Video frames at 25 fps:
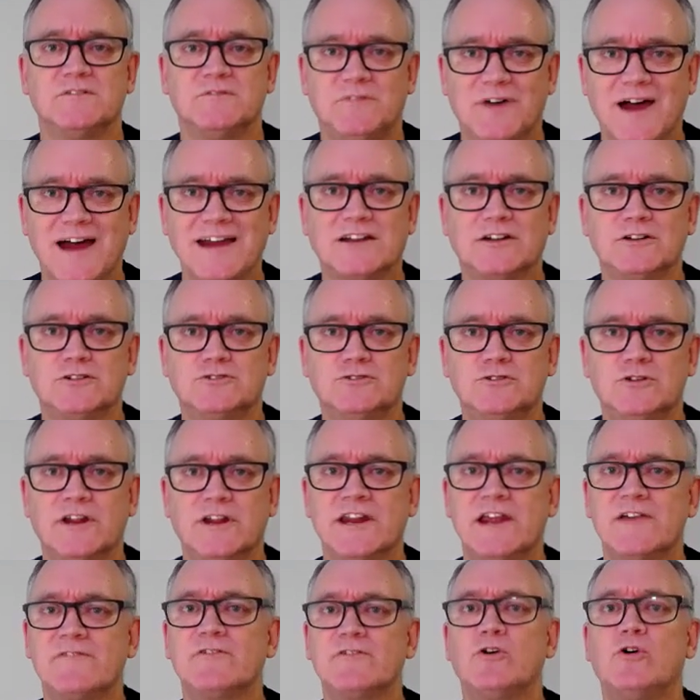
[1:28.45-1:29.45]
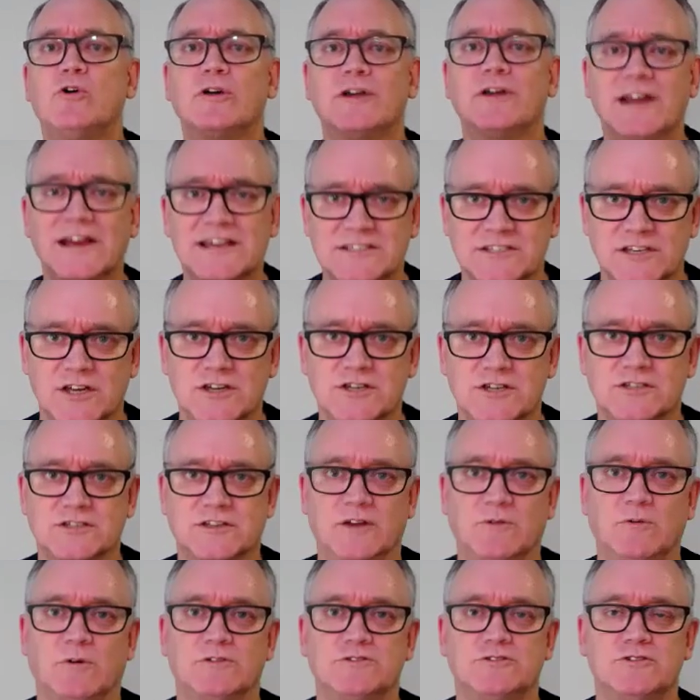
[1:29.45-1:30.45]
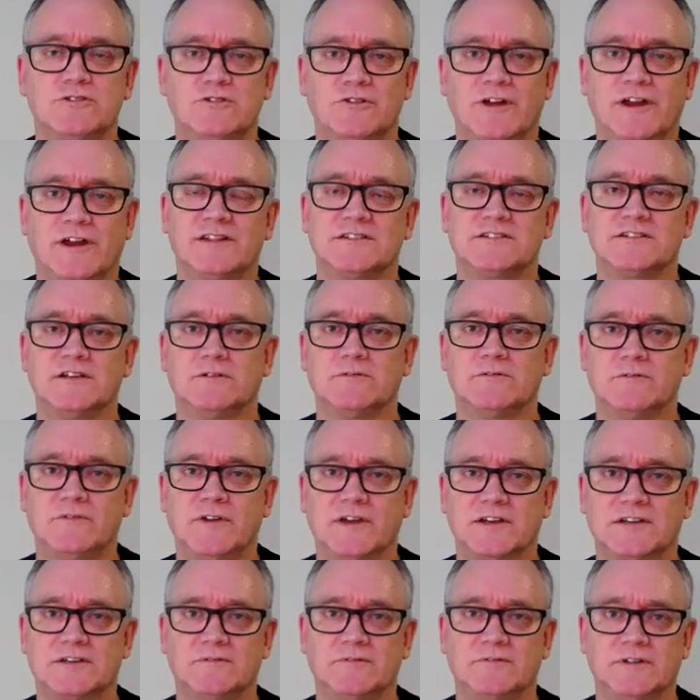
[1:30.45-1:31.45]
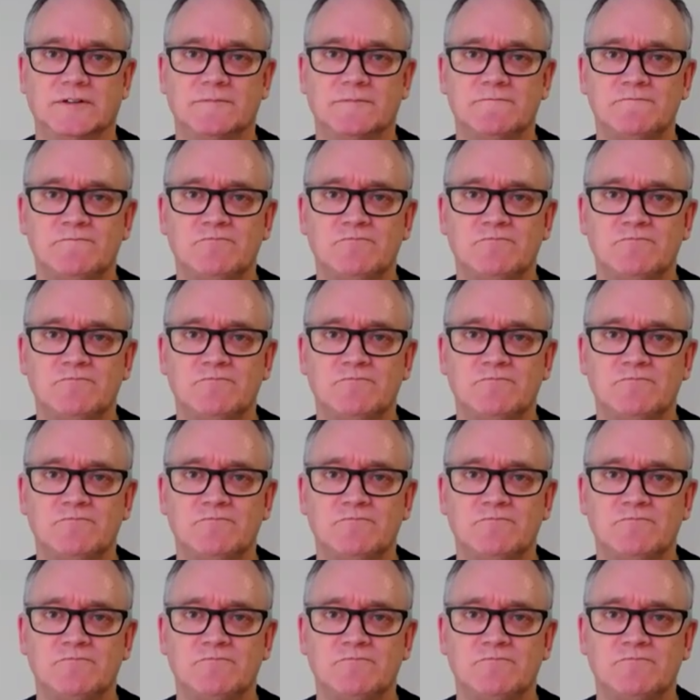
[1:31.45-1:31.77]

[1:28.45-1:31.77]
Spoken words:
vital tool in every organization that wants to run itself effectively.